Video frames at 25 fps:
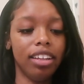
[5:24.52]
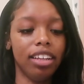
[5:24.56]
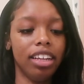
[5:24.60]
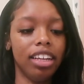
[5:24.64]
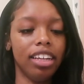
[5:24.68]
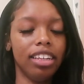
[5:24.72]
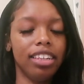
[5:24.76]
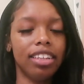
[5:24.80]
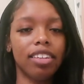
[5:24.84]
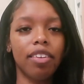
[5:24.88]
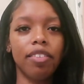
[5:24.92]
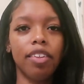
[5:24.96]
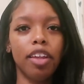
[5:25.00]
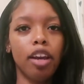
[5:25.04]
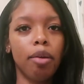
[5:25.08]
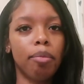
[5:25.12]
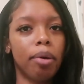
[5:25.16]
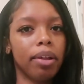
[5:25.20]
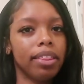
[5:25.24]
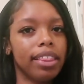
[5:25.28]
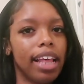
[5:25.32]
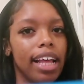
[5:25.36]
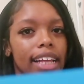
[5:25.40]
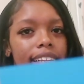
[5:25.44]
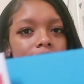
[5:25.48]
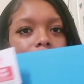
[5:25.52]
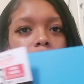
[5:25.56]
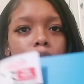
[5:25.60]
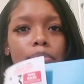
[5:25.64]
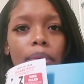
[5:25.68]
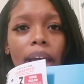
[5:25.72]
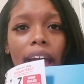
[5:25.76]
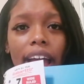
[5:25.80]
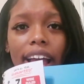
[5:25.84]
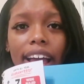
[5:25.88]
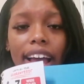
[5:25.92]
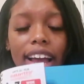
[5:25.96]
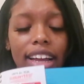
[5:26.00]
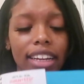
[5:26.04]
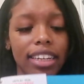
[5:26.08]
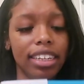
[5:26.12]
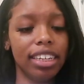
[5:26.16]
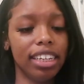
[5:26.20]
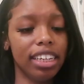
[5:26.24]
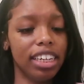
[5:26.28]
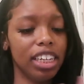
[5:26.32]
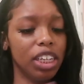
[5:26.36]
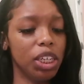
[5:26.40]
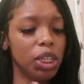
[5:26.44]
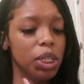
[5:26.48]
It's something about that smack I
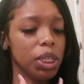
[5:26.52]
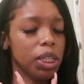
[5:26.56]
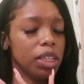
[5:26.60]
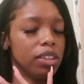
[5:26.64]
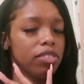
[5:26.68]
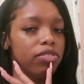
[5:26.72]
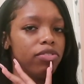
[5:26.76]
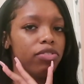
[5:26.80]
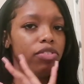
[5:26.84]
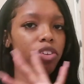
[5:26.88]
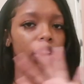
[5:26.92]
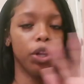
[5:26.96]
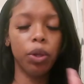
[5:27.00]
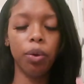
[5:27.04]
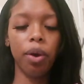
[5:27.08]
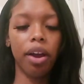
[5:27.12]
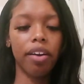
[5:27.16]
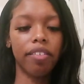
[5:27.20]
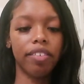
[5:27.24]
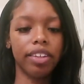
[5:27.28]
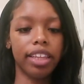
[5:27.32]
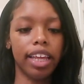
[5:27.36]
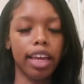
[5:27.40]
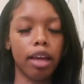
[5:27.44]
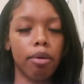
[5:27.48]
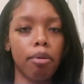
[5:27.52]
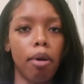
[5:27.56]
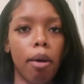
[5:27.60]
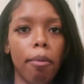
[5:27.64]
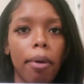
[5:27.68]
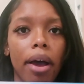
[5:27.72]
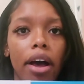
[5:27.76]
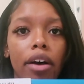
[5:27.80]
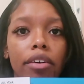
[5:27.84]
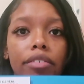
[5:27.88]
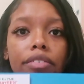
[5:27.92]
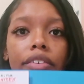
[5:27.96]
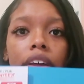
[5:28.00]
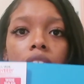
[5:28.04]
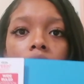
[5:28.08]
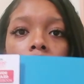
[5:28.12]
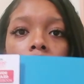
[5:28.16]
did. It just flew everything in my mouth.